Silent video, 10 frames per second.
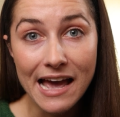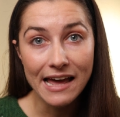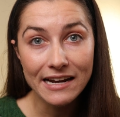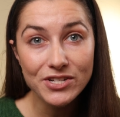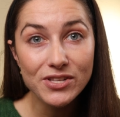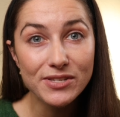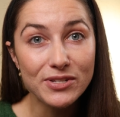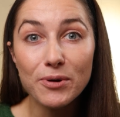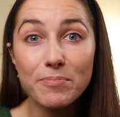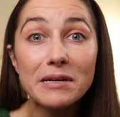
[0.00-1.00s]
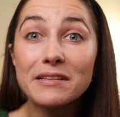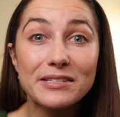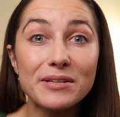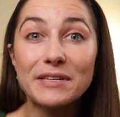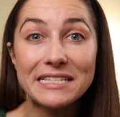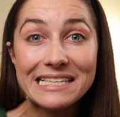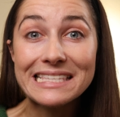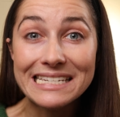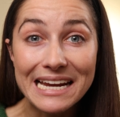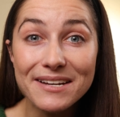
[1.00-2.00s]
and actually start building something
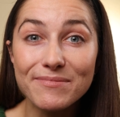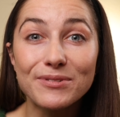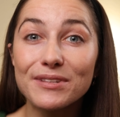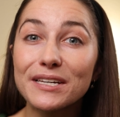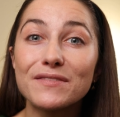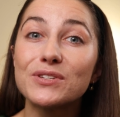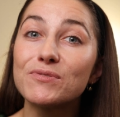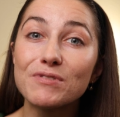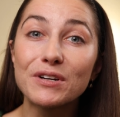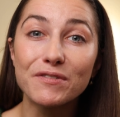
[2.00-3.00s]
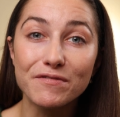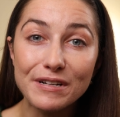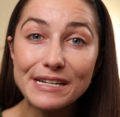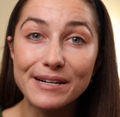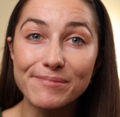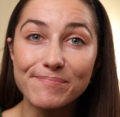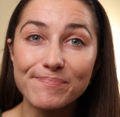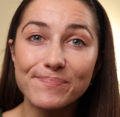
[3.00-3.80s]
sustainable that gives you real freedom.